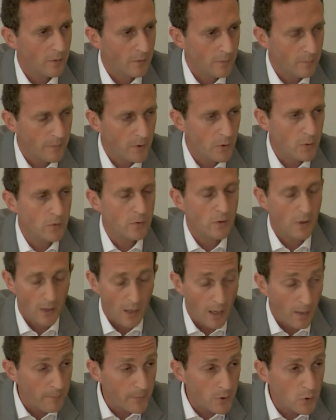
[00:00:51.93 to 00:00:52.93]
mu
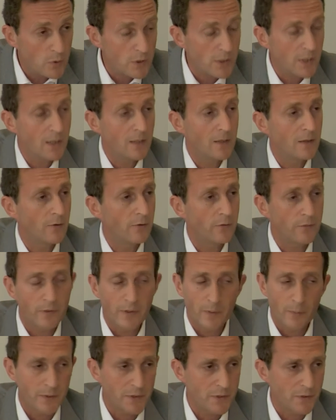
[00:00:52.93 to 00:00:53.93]
our music
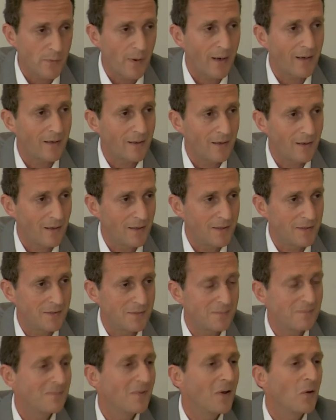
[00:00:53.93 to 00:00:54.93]
industry, which is
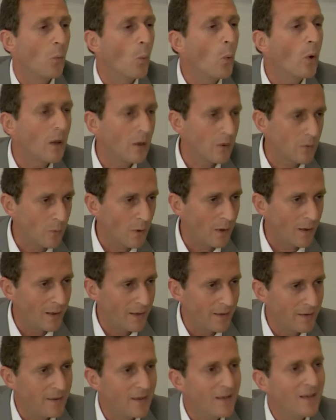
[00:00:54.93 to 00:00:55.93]
recognised
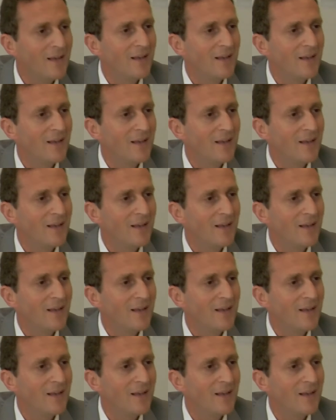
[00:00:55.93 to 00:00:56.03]
worldwide,